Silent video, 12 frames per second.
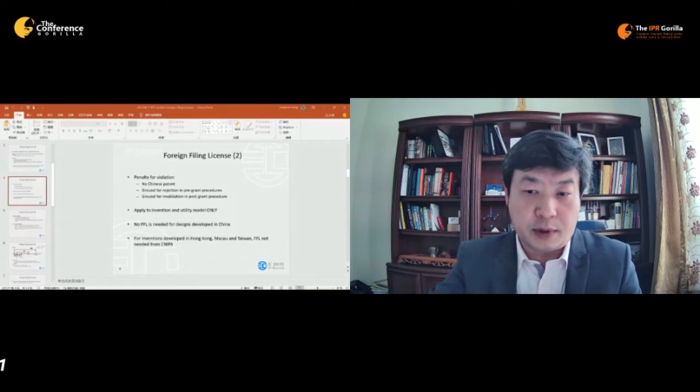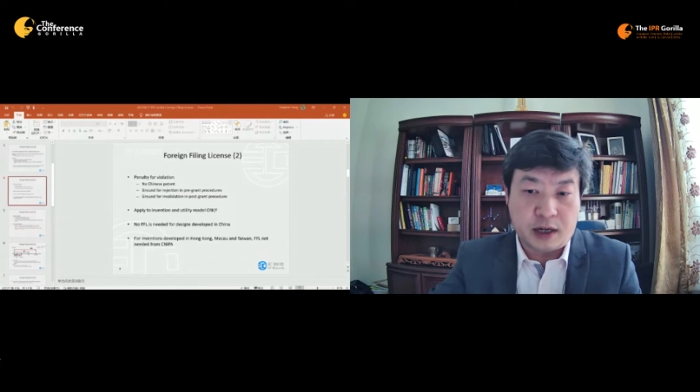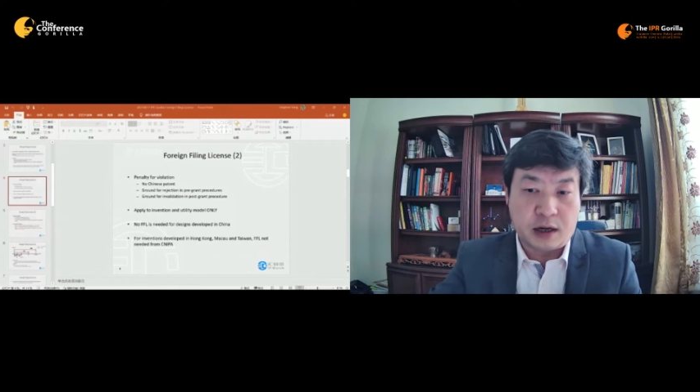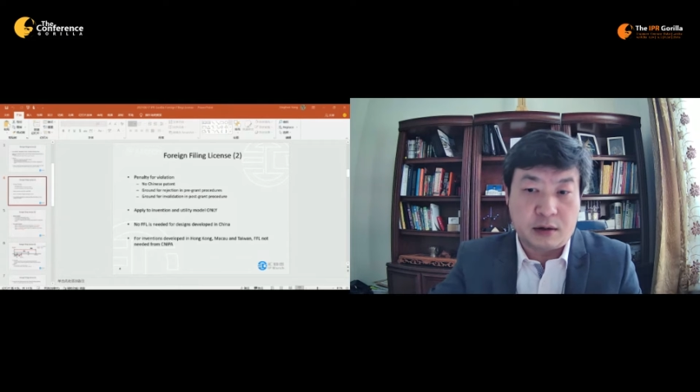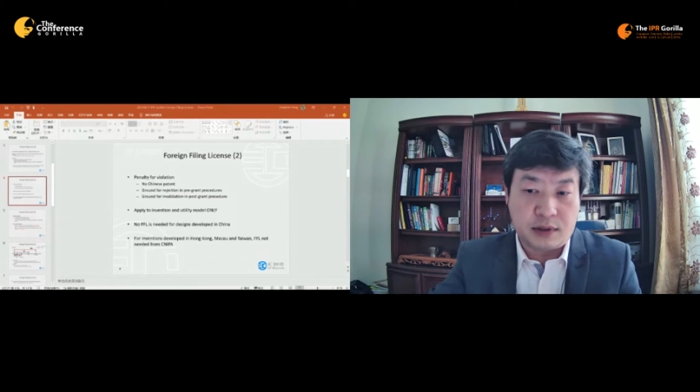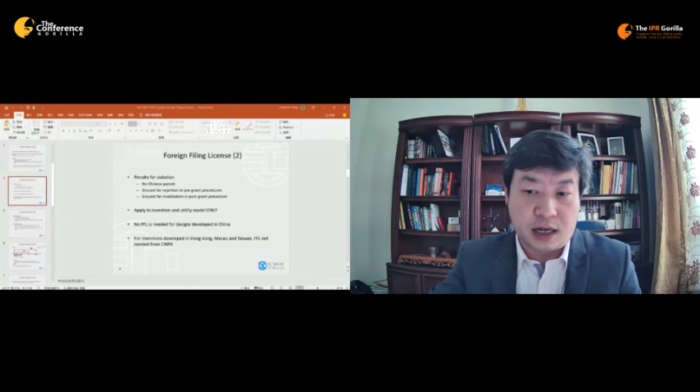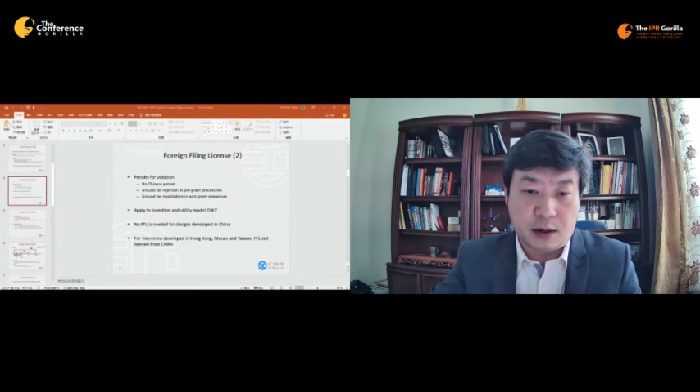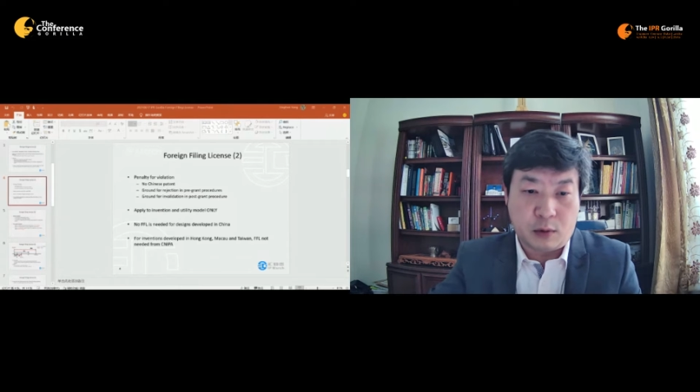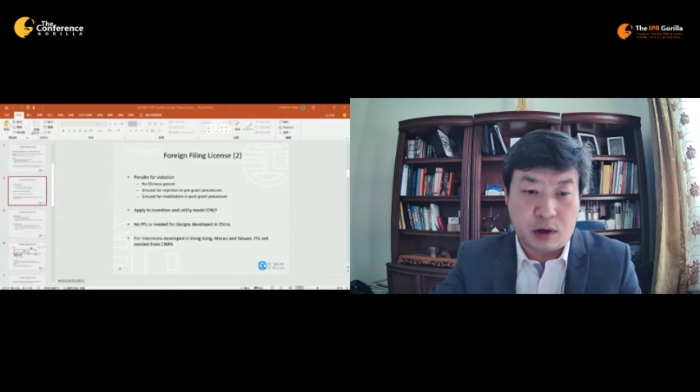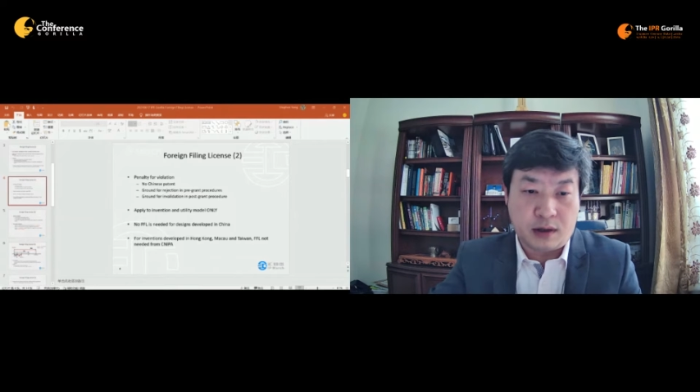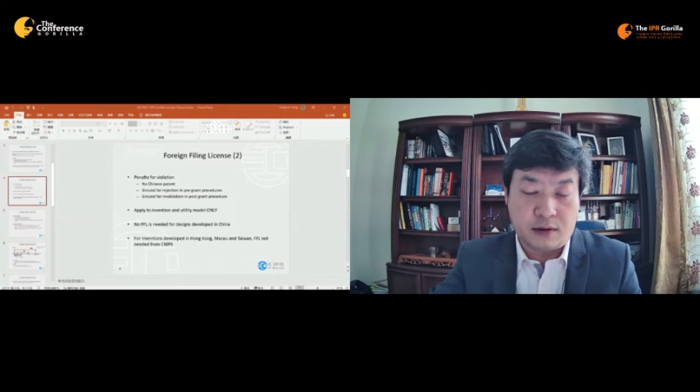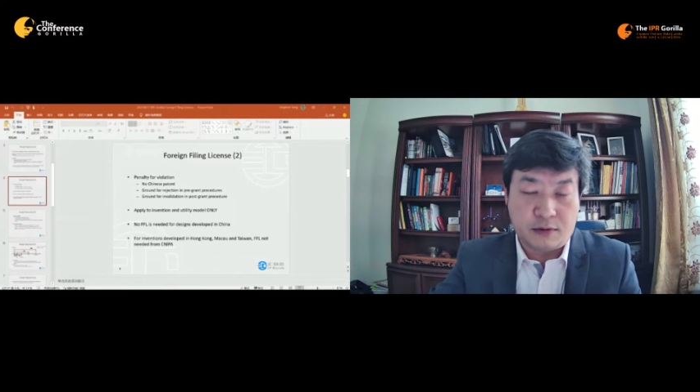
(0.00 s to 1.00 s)
Macau, and
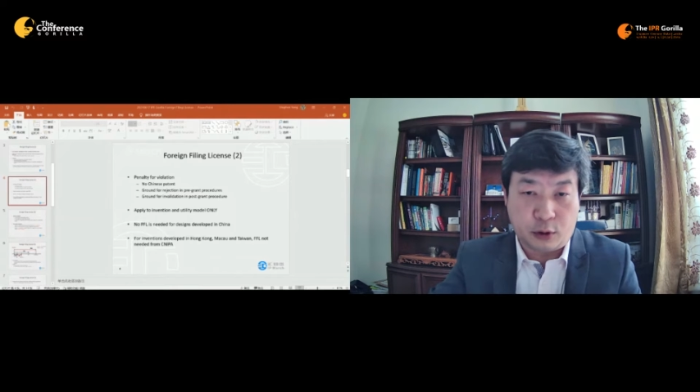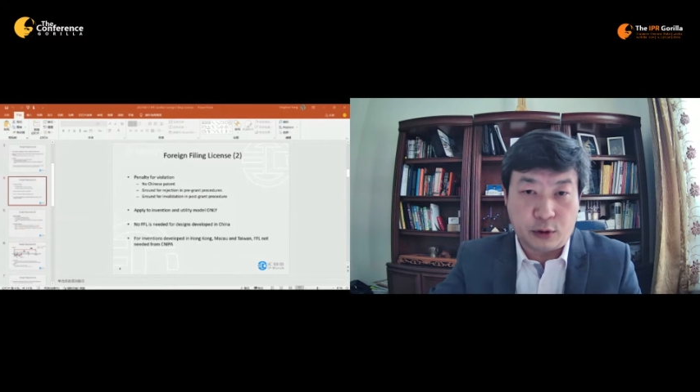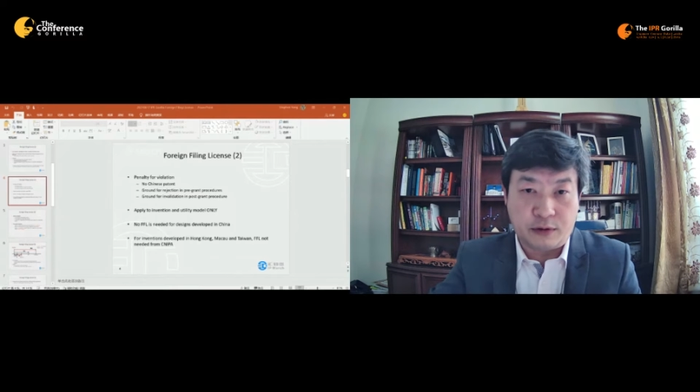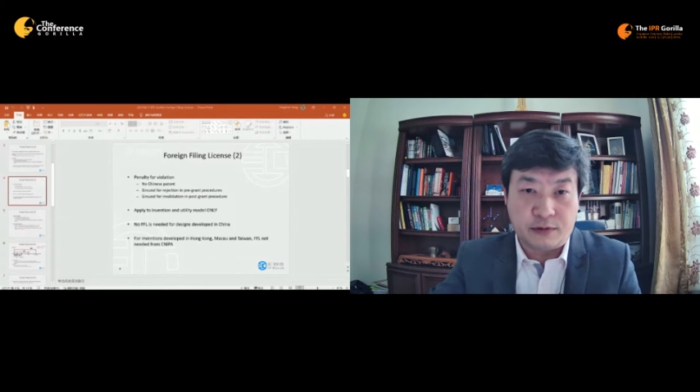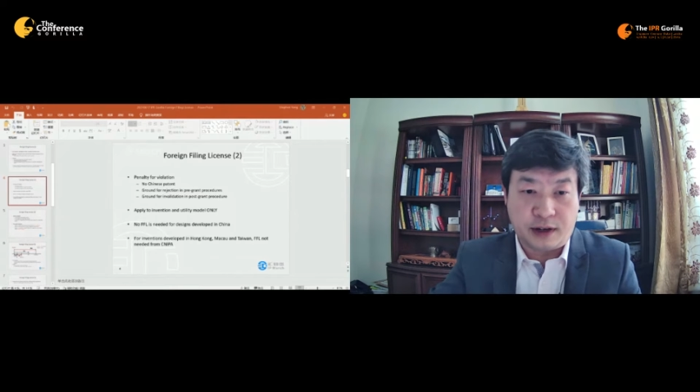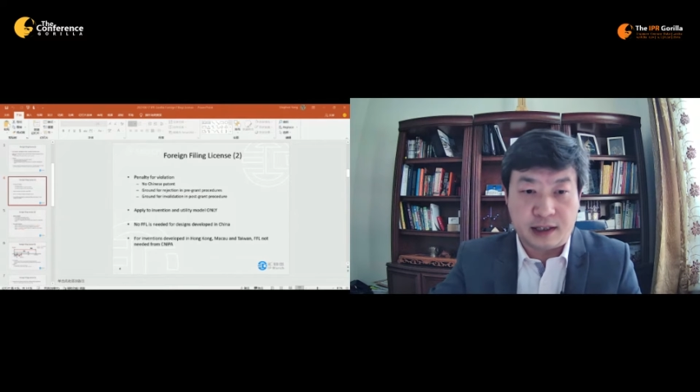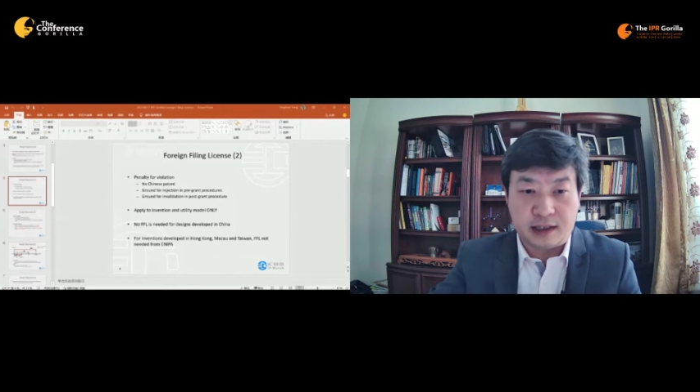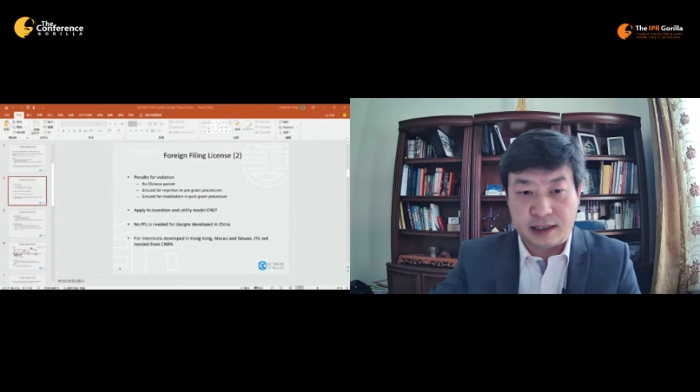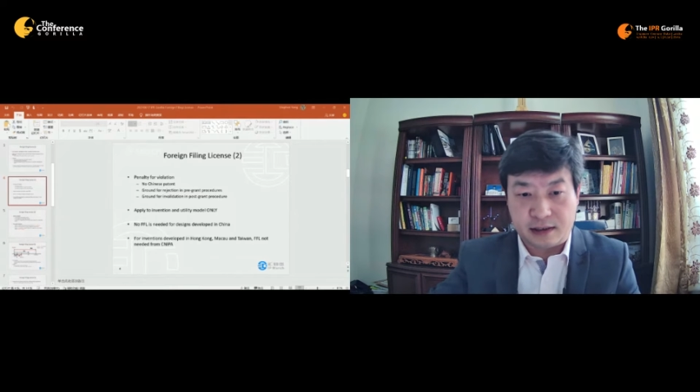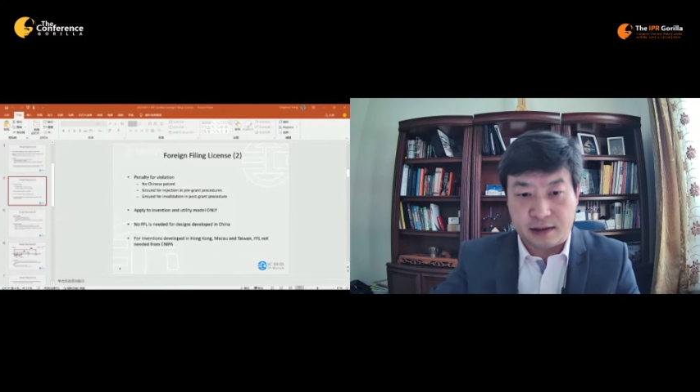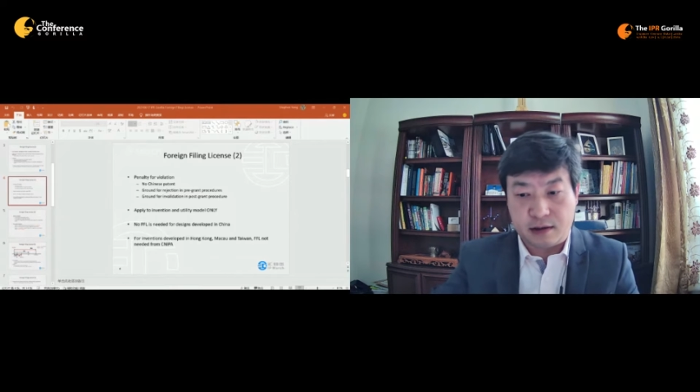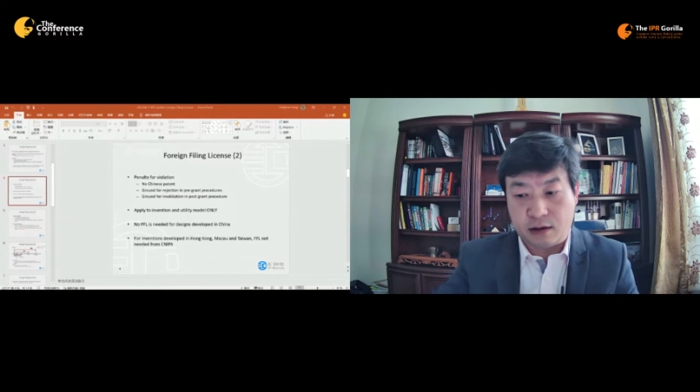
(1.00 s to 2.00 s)
Taiwan, foreign filing
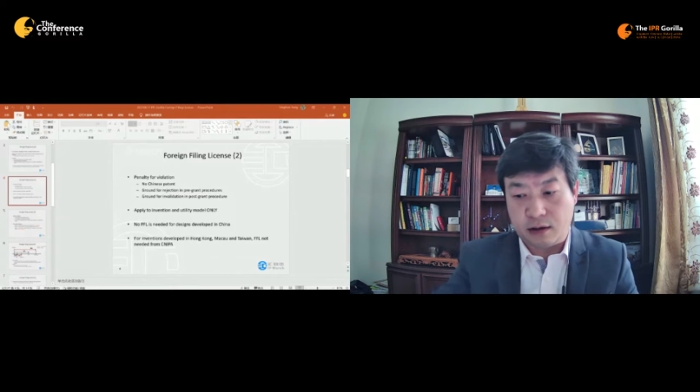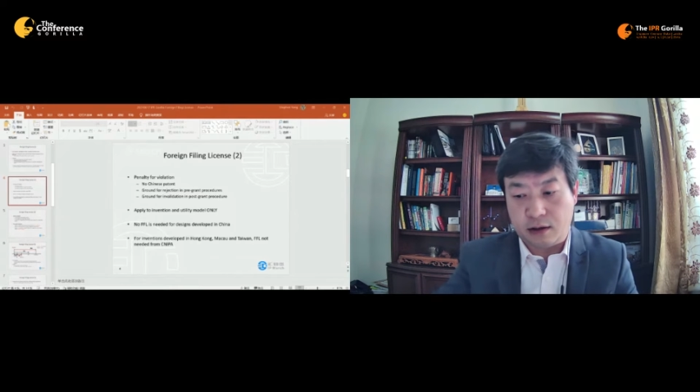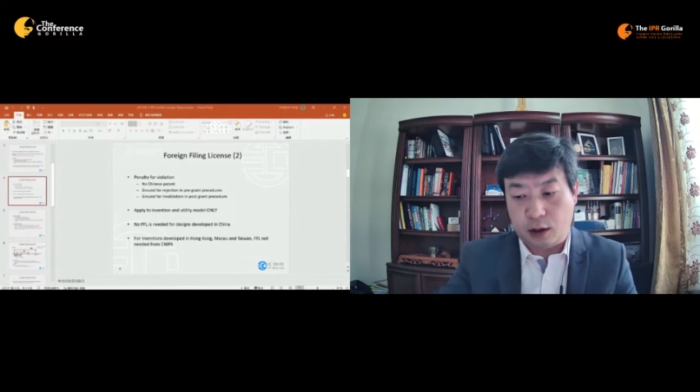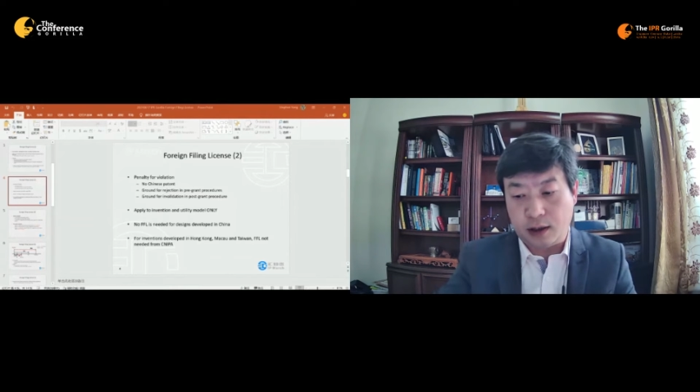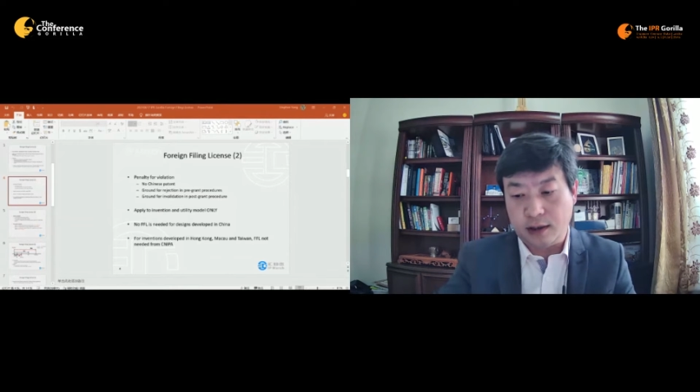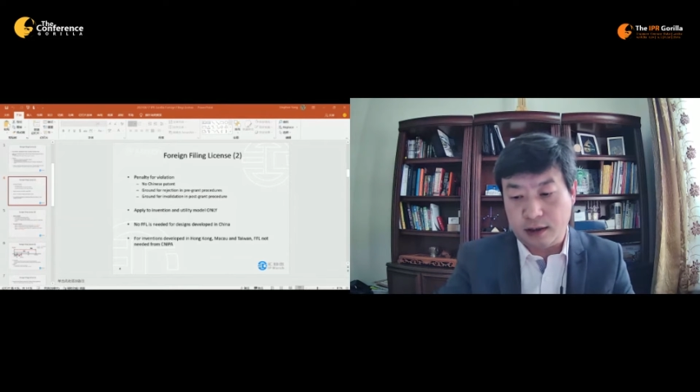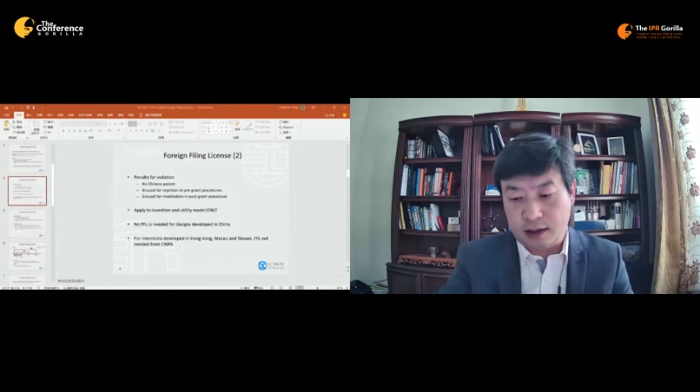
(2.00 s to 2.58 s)
license are not